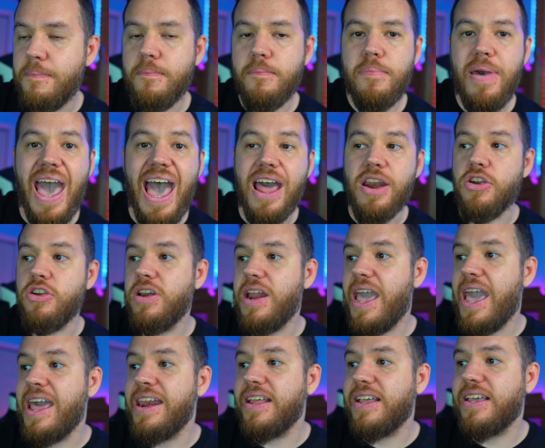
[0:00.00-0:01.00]
pattern
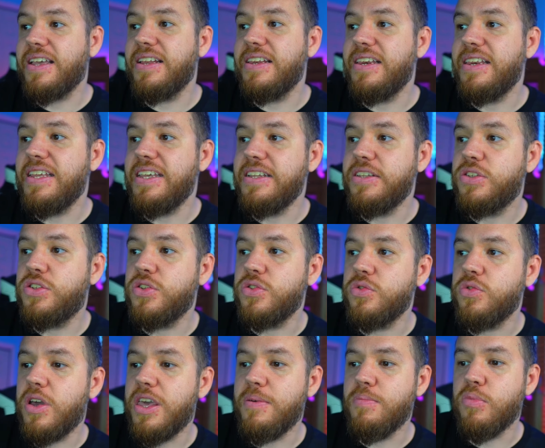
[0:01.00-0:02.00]
and can lead
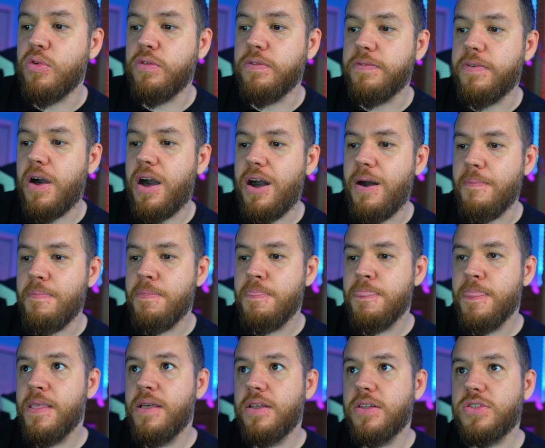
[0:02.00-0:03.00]
to a move up.
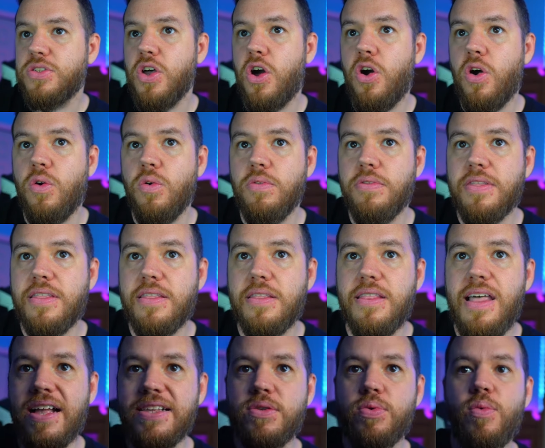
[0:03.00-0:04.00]
So
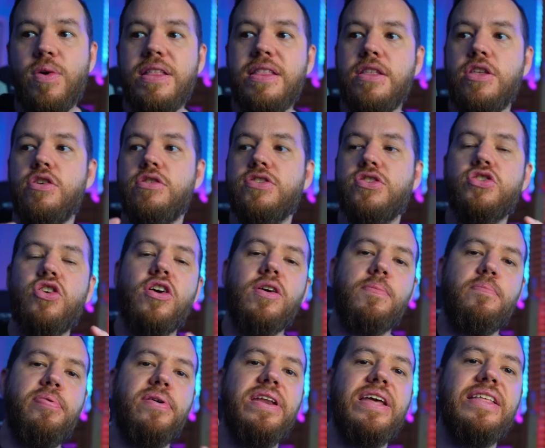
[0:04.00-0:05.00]
that's when you
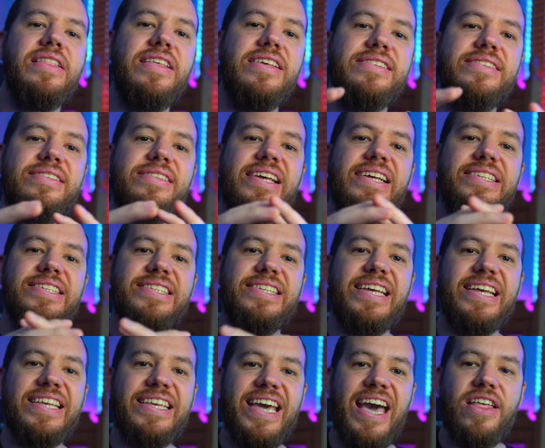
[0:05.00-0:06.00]
start putting these things
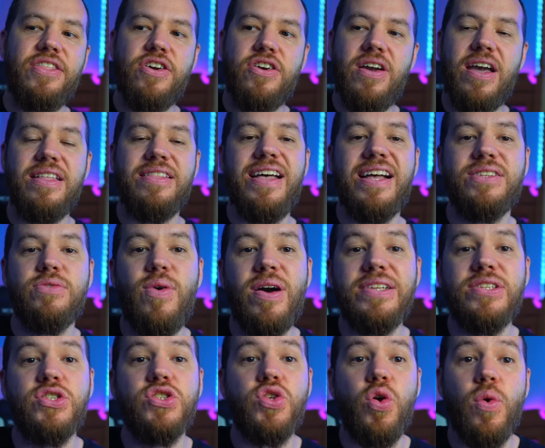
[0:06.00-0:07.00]
together and that's why
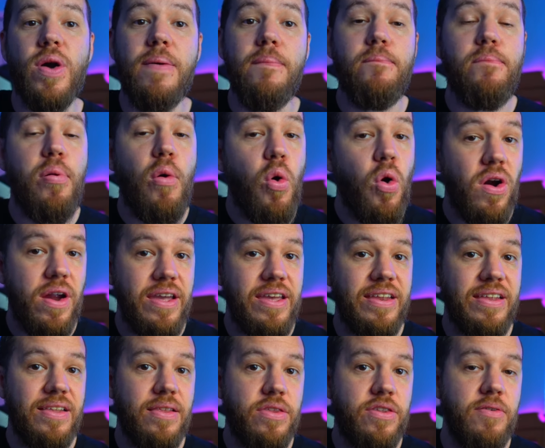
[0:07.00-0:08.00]
it's so
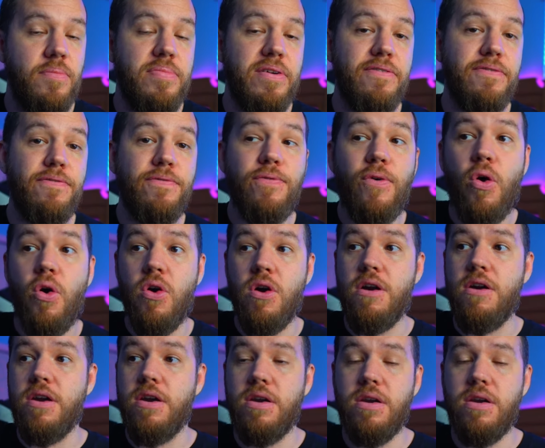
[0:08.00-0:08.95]
important to before